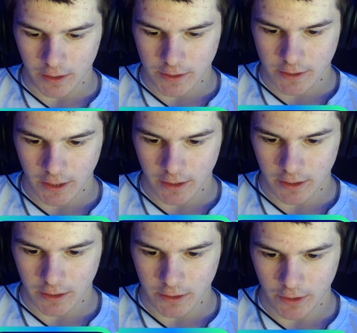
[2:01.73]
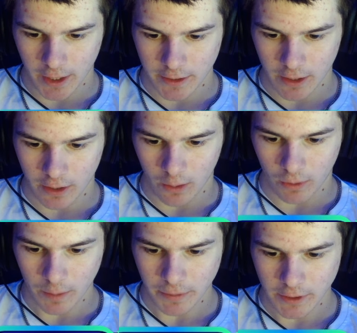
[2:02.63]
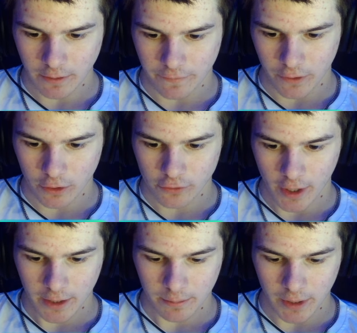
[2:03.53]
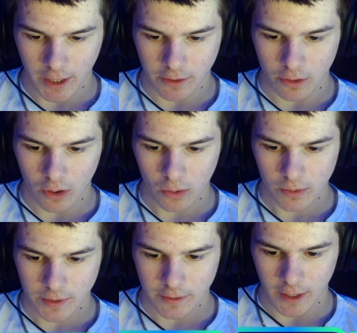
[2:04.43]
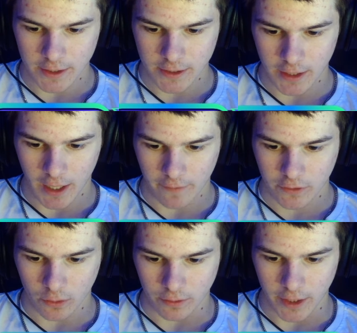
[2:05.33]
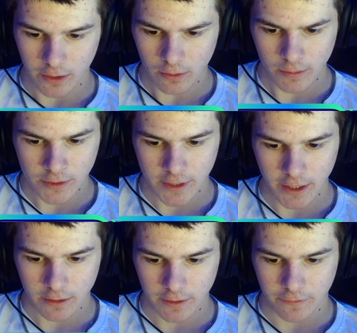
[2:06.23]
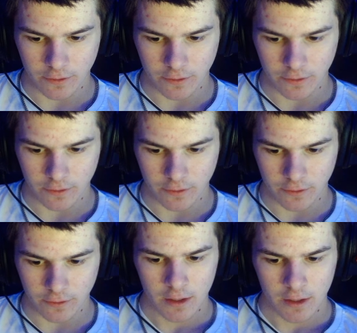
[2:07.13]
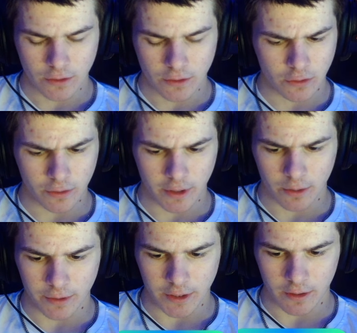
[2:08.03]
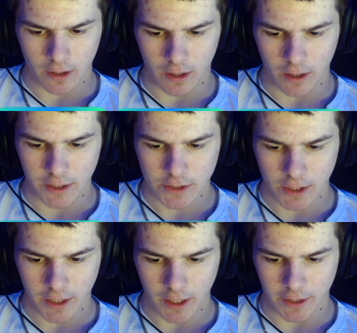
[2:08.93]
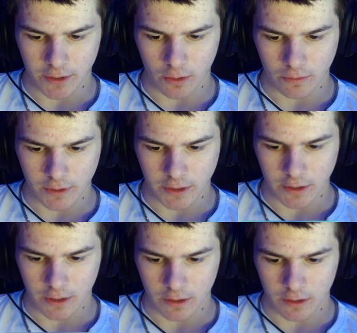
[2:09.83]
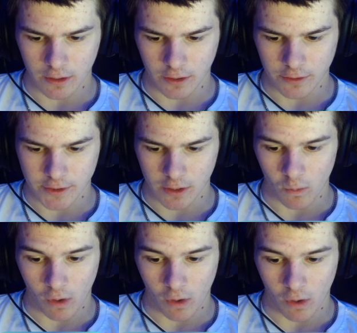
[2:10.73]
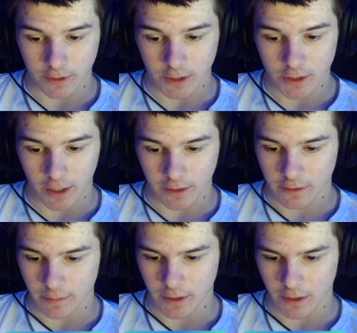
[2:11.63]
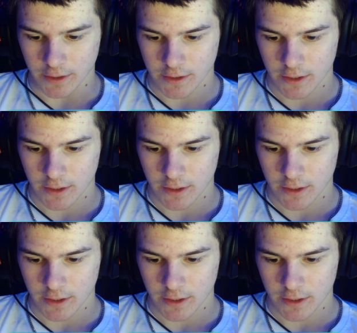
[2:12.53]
send the E-Dragon down. I want to put the Inferno Dragon, but I know that he's going to have Tornado most likely. If you're not using Tornado with E-Giant, I don't really understand why you're using E-Giant, to be honest.